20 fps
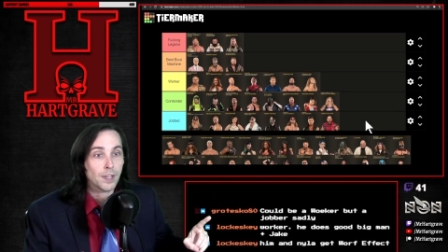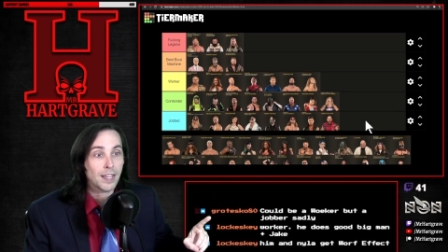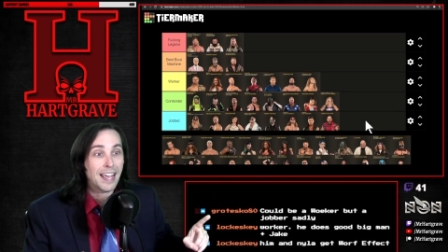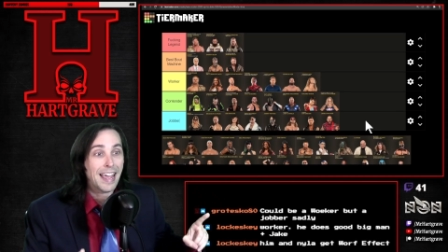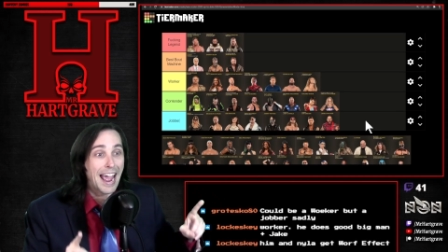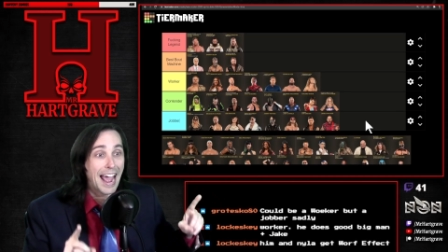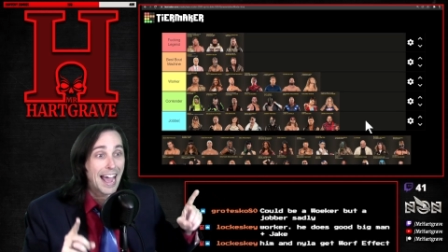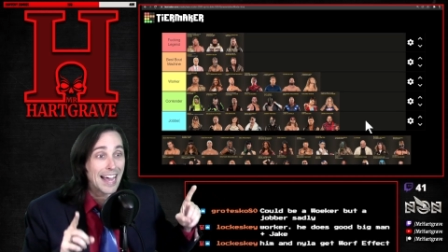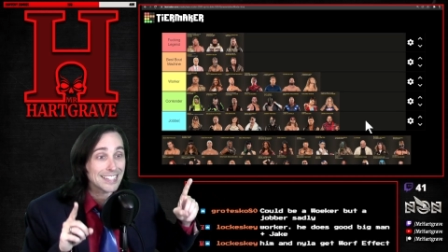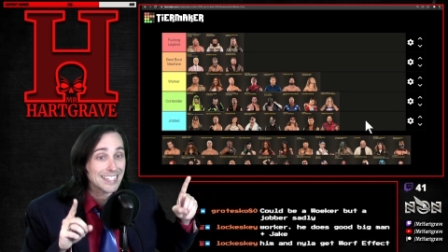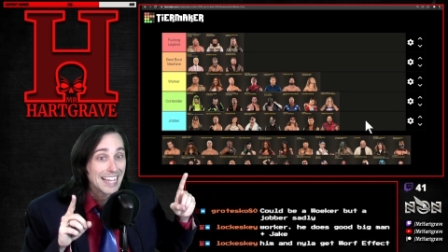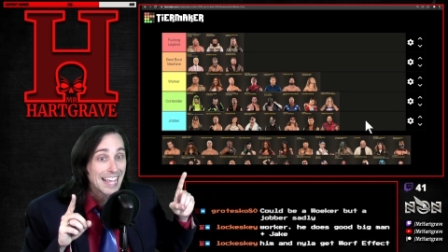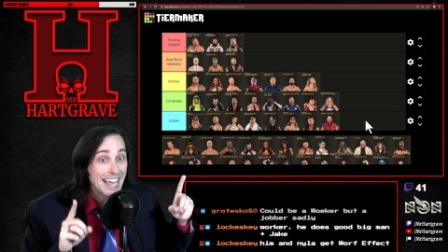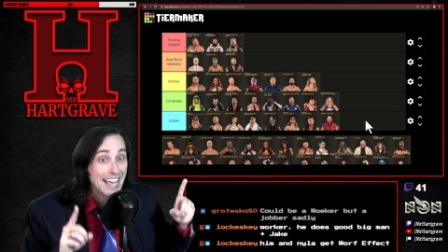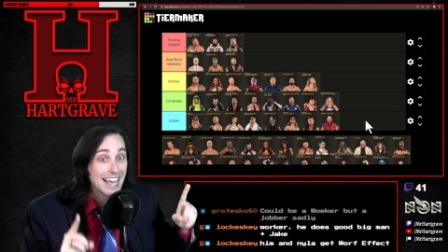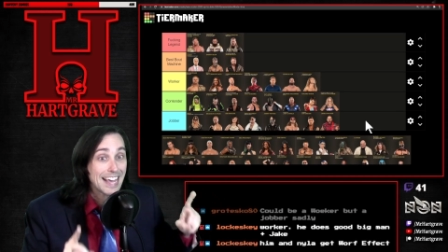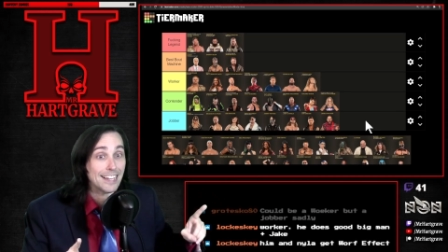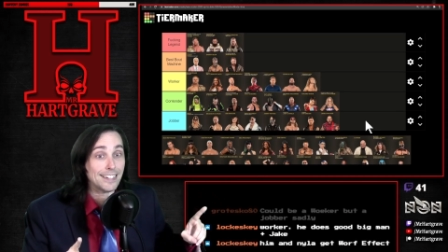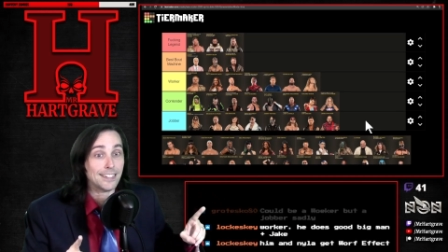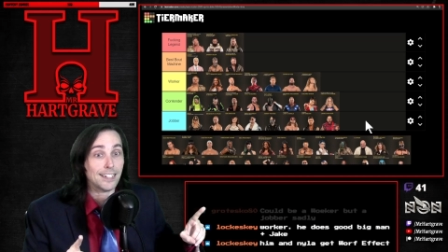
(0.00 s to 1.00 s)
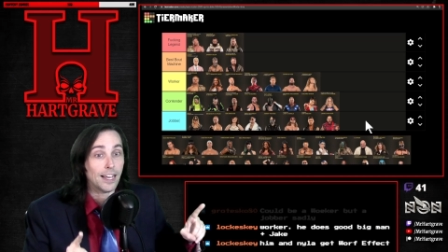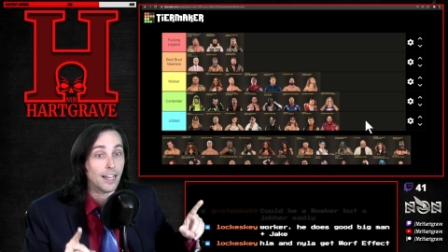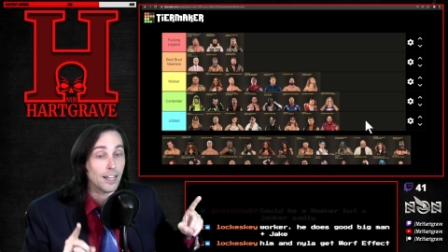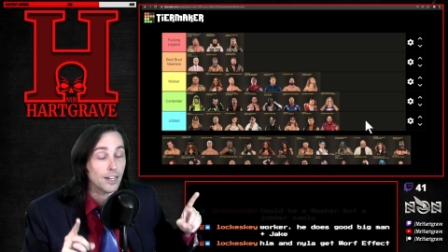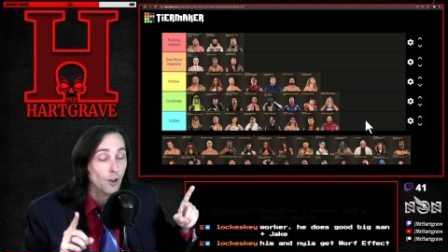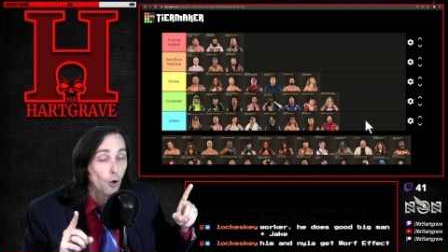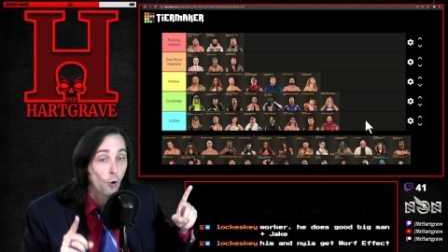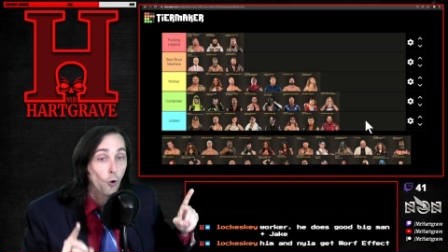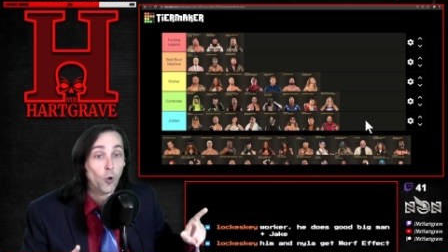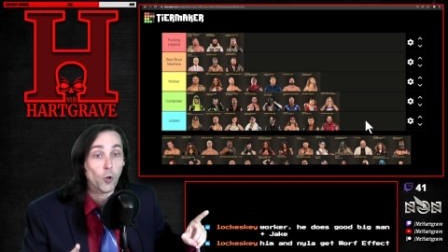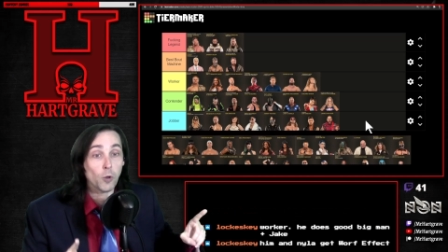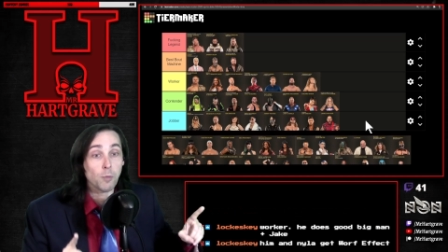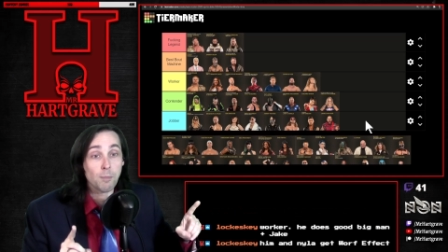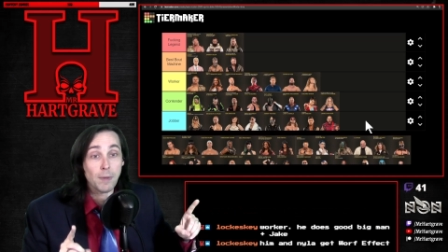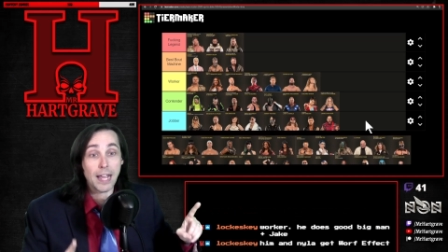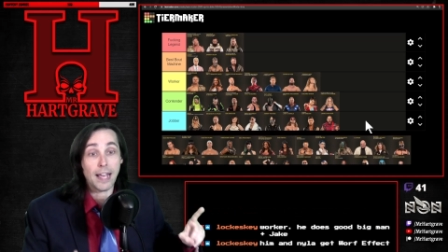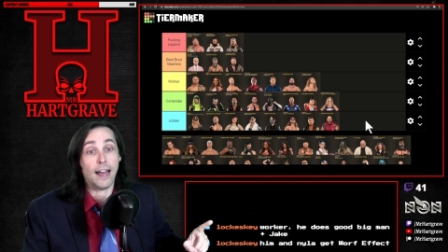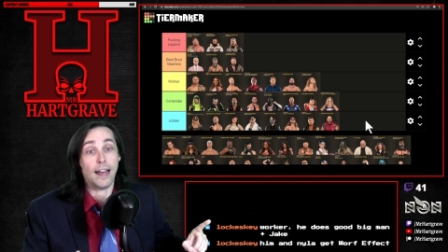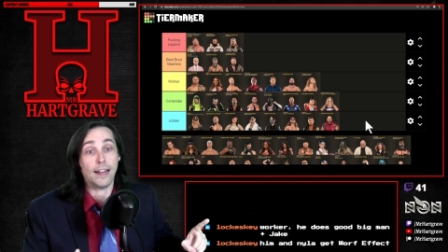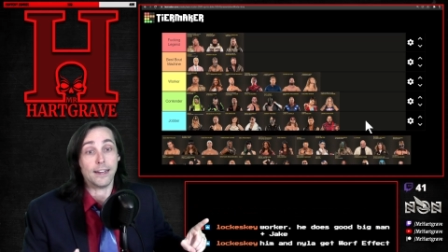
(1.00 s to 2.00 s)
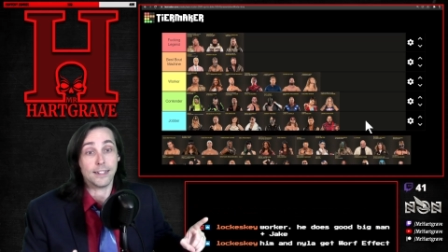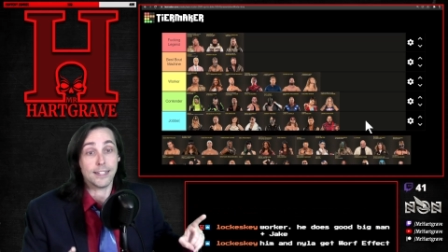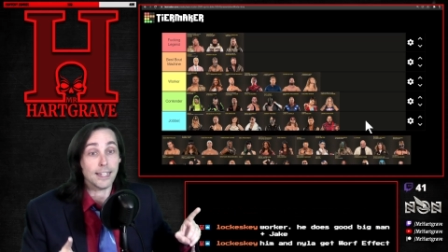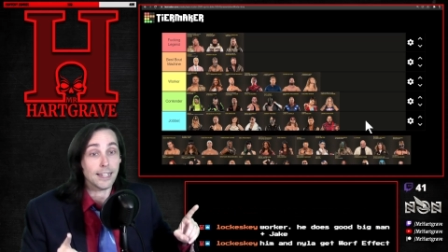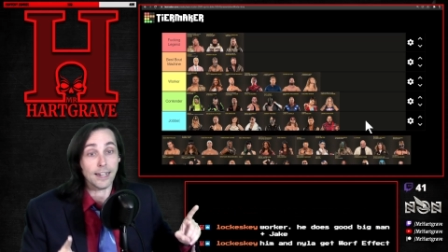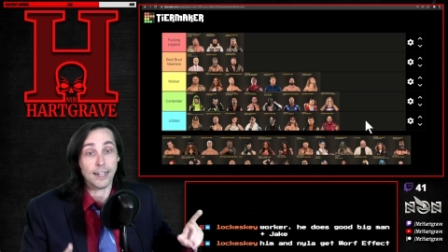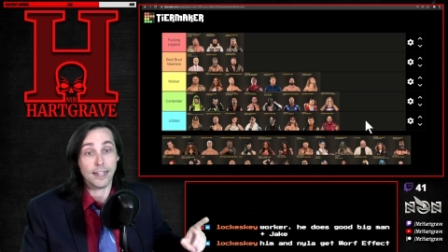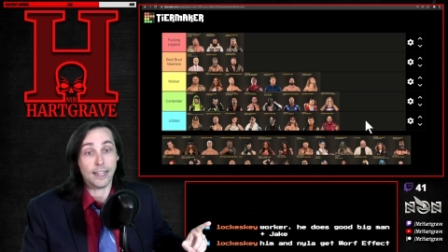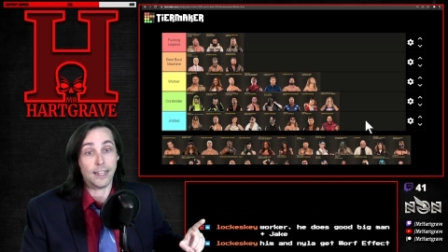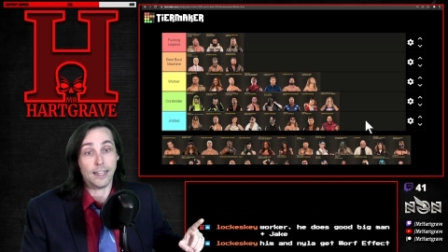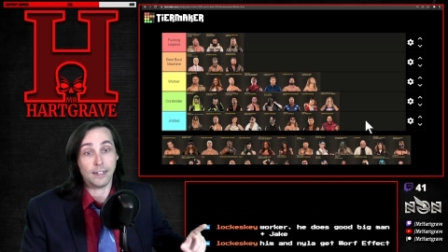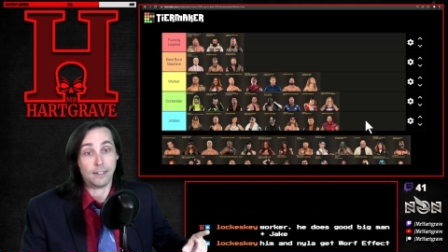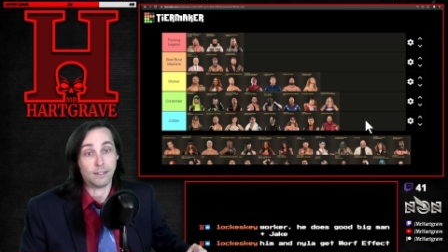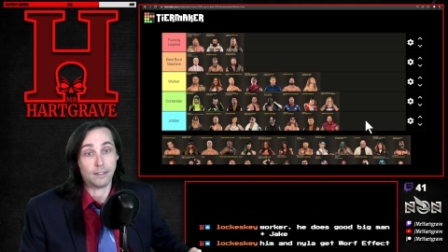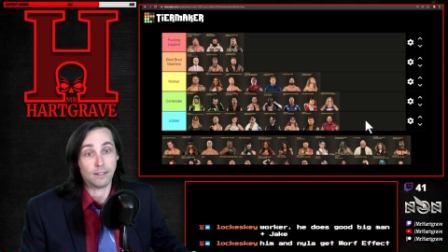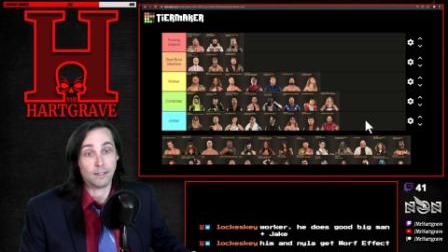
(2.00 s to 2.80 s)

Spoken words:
has hit an old man to get heat.